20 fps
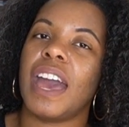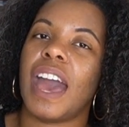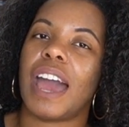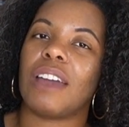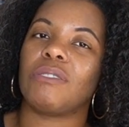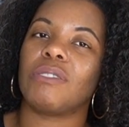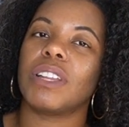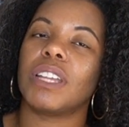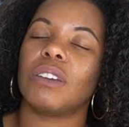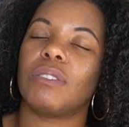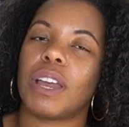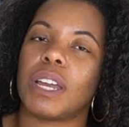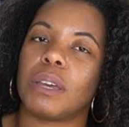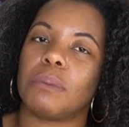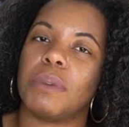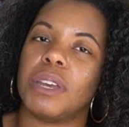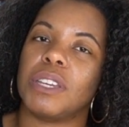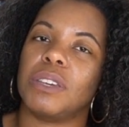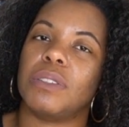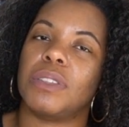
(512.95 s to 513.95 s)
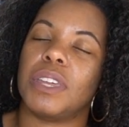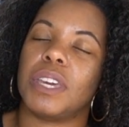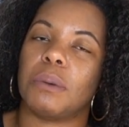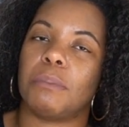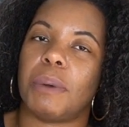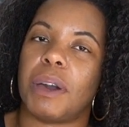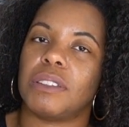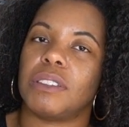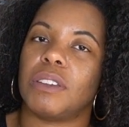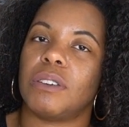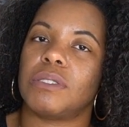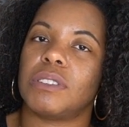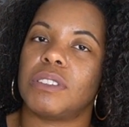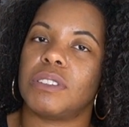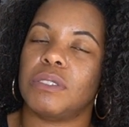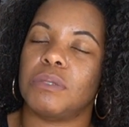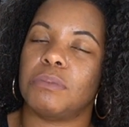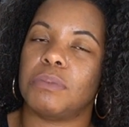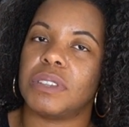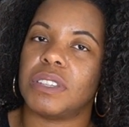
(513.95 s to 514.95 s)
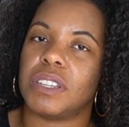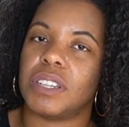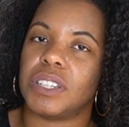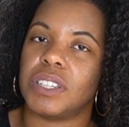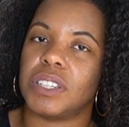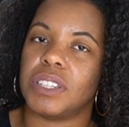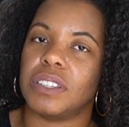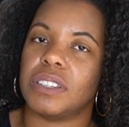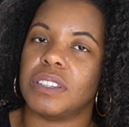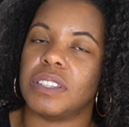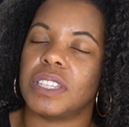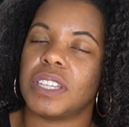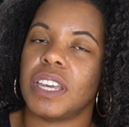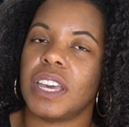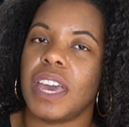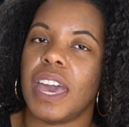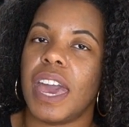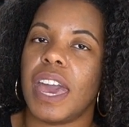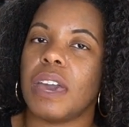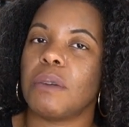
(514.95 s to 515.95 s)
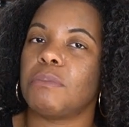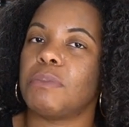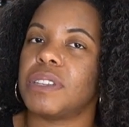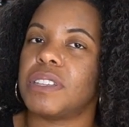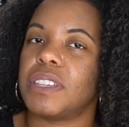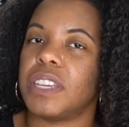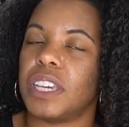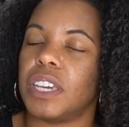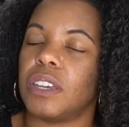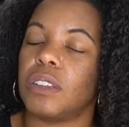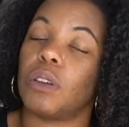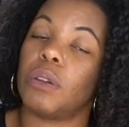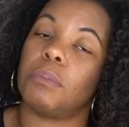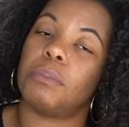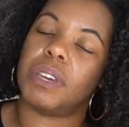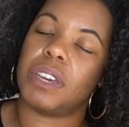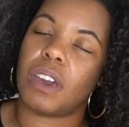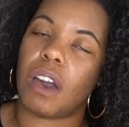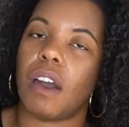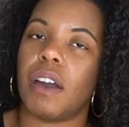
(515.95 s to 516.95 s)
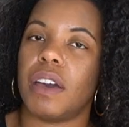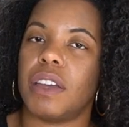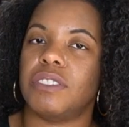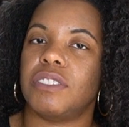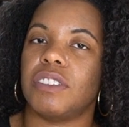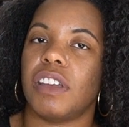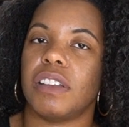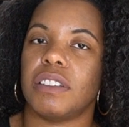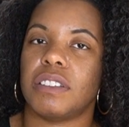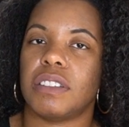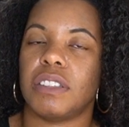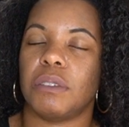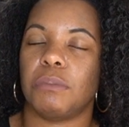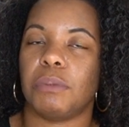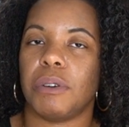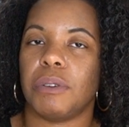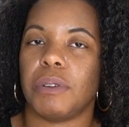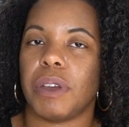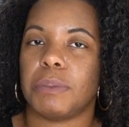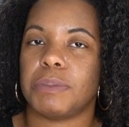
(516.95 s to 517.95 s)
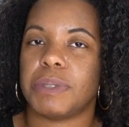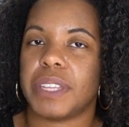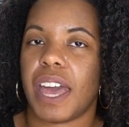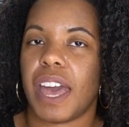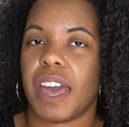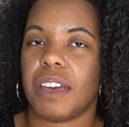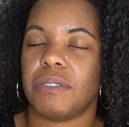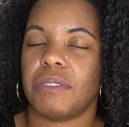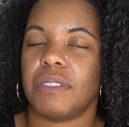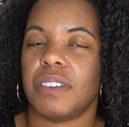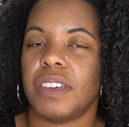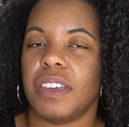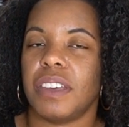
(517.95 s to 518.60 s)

I really recommend you think about those two positions in particular beyond just the program staff.